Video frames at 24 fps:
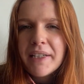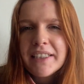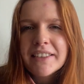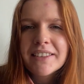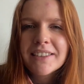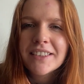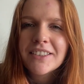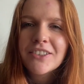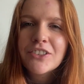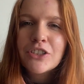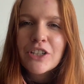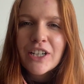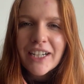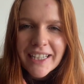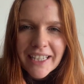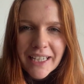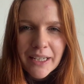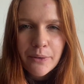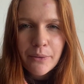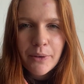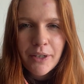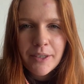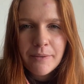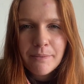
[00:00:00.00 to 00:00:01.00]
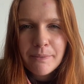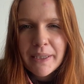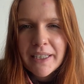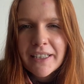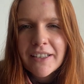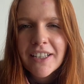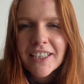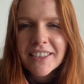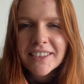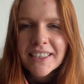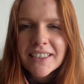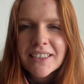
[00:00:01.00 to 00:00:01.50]
is a tricky one
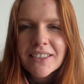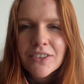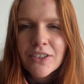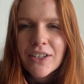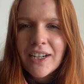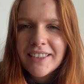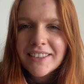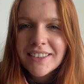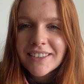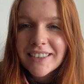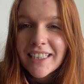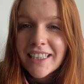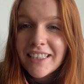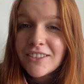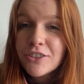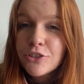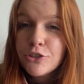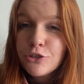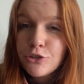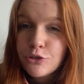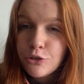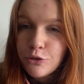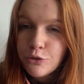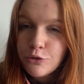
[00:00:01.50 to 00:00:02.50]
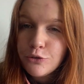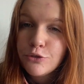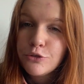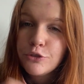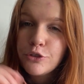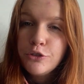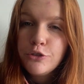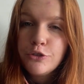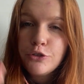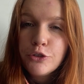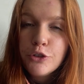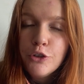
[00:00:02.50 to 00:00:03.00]
because it translates to
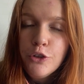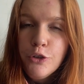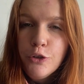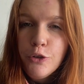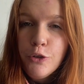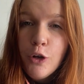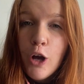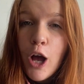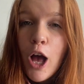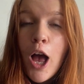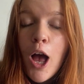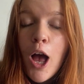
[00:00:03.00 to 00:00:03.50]
do,